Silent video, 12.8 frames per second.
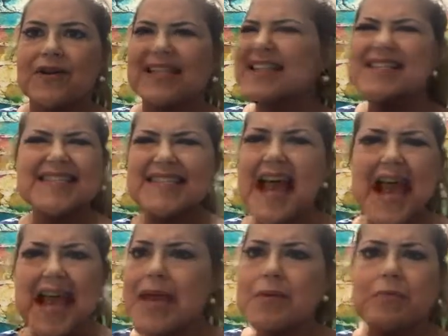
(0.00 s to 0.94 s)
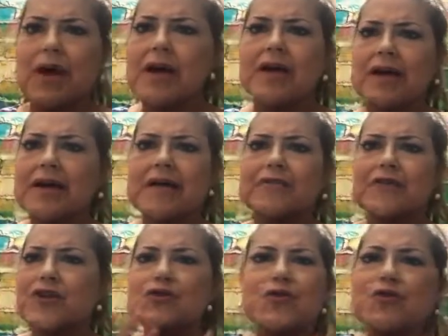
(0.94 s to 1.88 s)
The same.
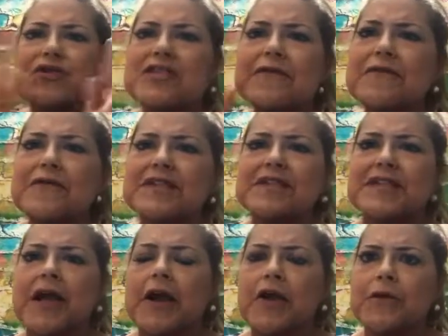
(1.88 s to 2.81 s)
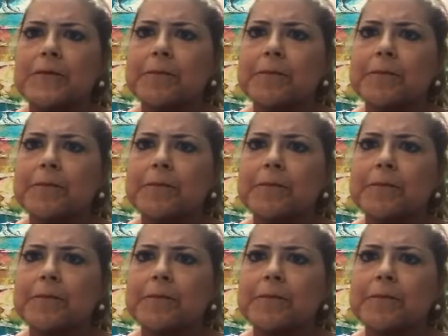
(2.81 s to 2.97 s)
There's no difference there.